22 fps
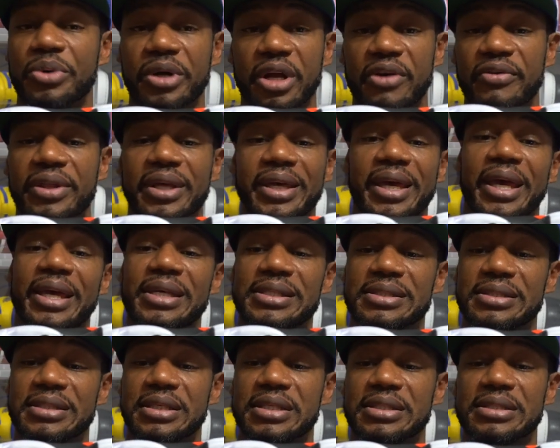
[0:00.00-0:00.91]
whatever the
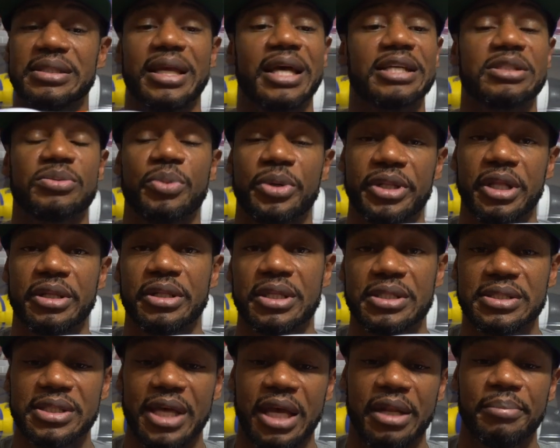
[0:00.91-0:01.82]
case is, that's what they
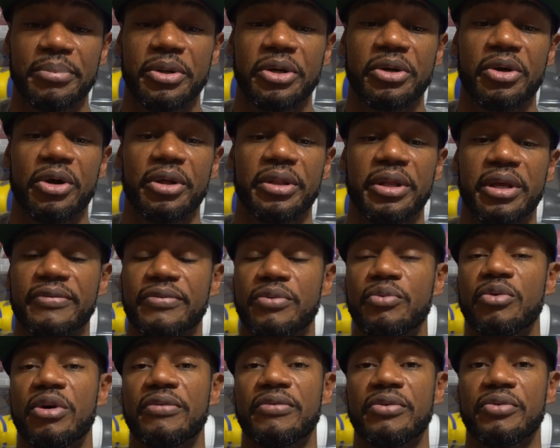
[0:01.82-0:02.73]
decided to put on there
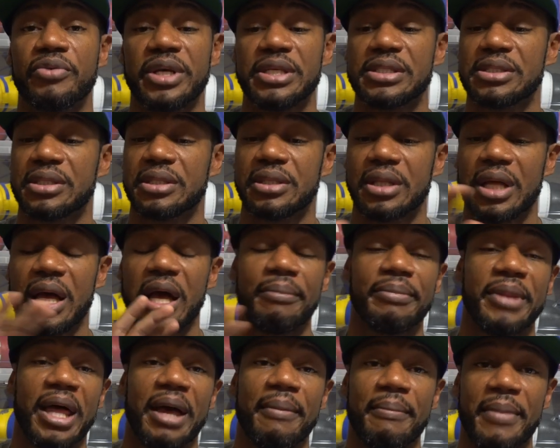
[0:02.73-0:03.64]
for whatever reason,
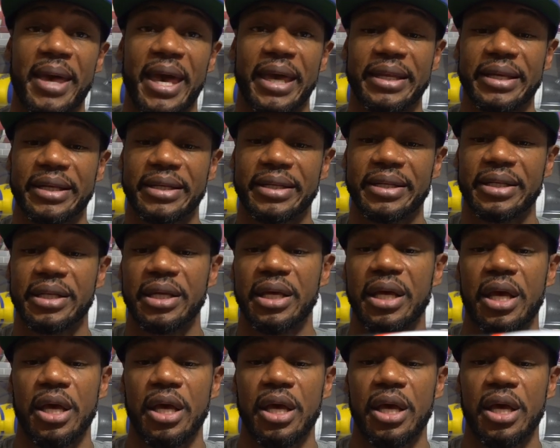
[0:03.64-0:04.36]
I'm not mad at it.